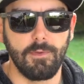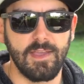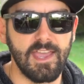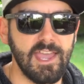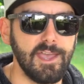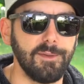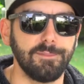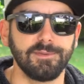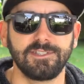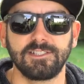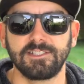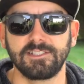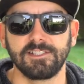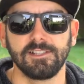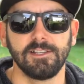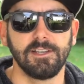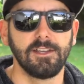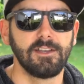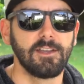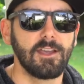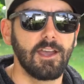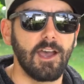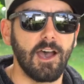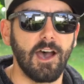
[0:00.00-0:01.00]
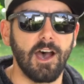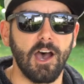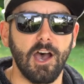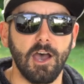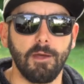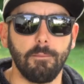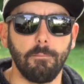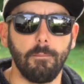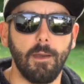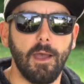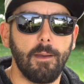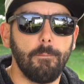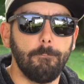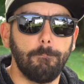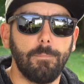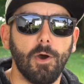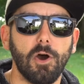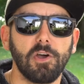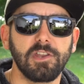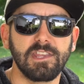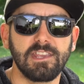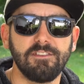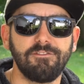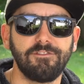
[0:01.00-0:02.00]
hips and
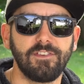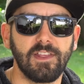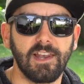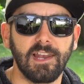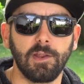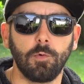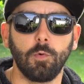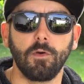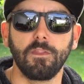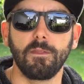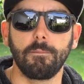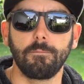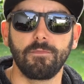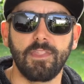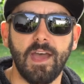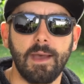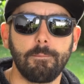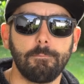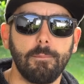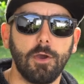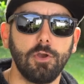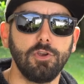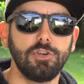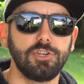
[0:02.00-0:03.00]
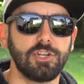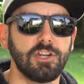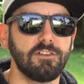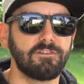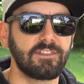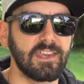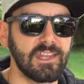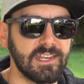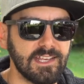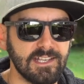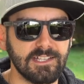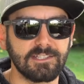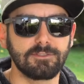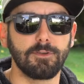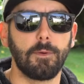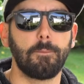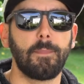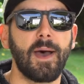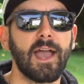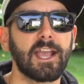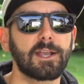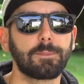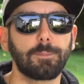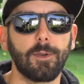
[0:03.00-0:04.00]
body feeling what that motion of getting into a
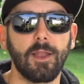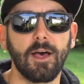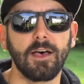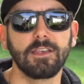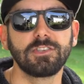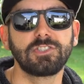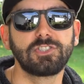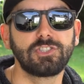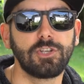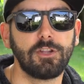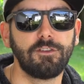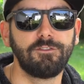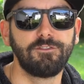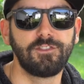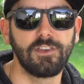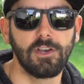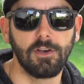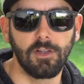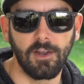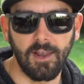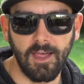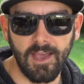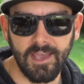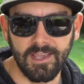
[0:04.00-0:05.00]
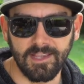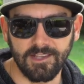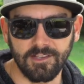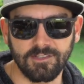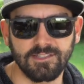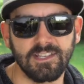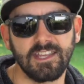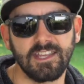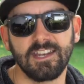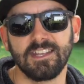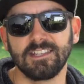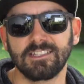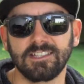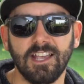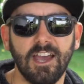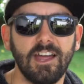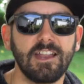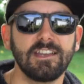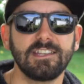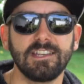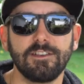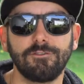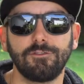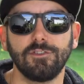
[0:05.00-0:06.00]
back blast should feel like, because it is kind
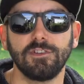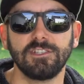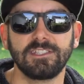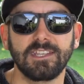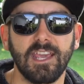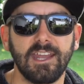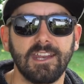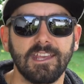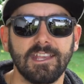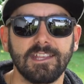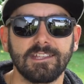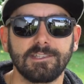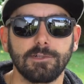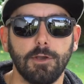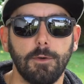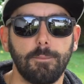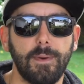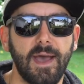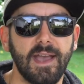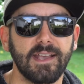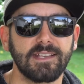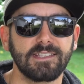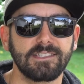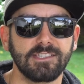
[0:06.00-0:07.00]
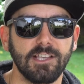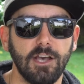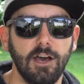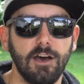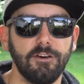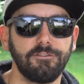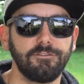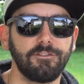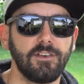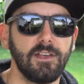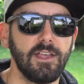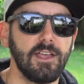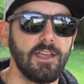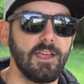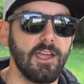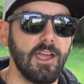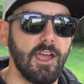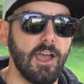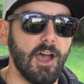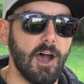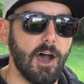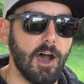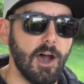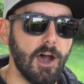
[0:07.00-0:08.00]
of different to getting into a back surf.
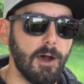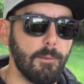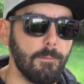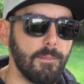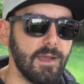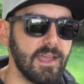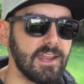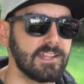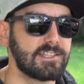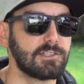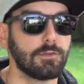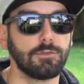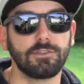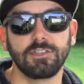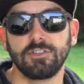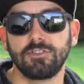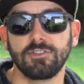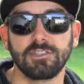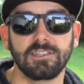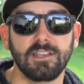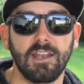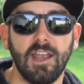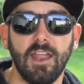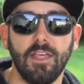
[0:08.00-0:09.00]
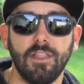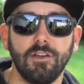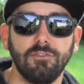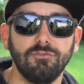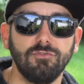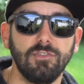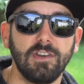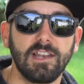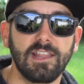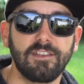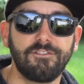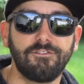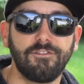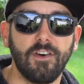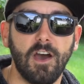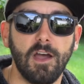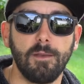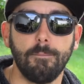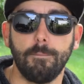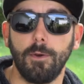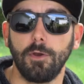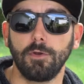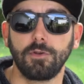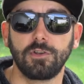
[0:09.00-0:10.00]
It's also just another really
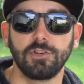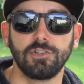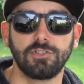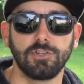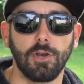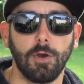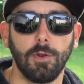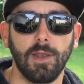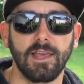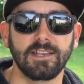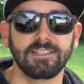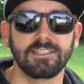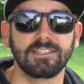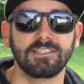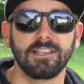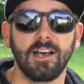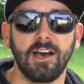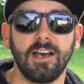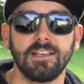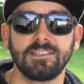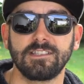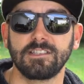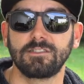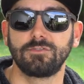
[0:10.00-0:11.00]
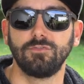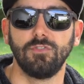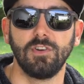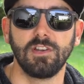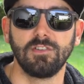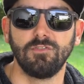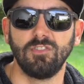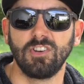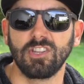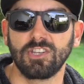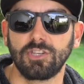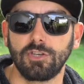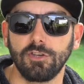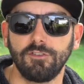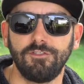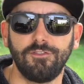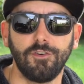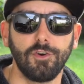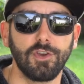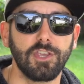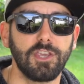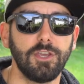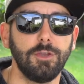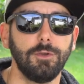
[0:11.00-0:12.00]
fun boat control exercise. It's really, really good
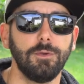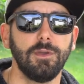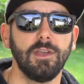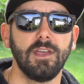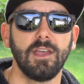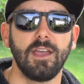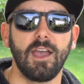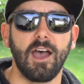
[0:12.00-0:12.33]
for you.